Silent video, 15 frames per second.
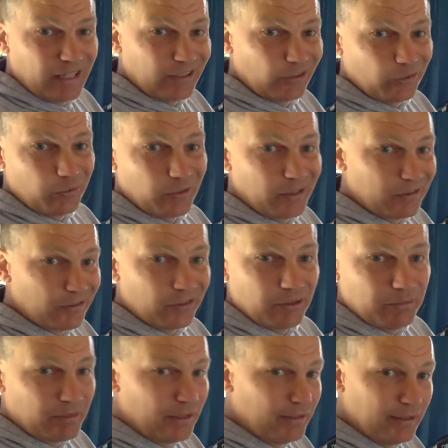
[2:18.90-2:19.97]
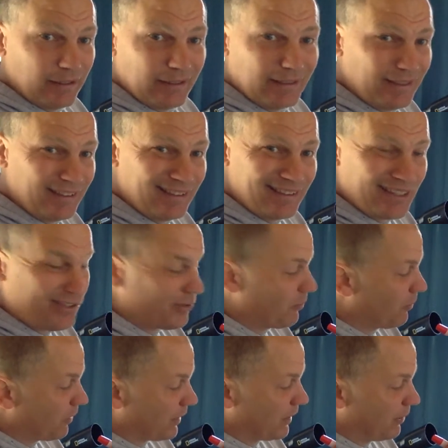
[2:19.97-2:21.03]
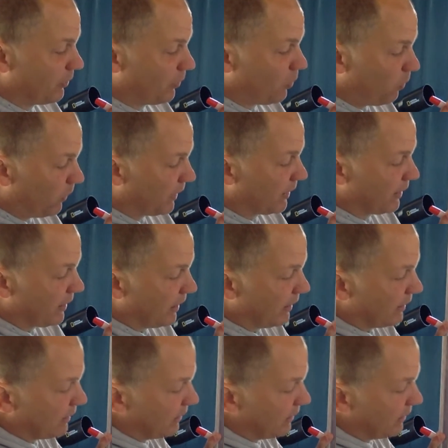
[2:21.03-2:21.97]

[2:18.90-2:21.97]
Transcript: x squared or something, and it doesn't work out quite that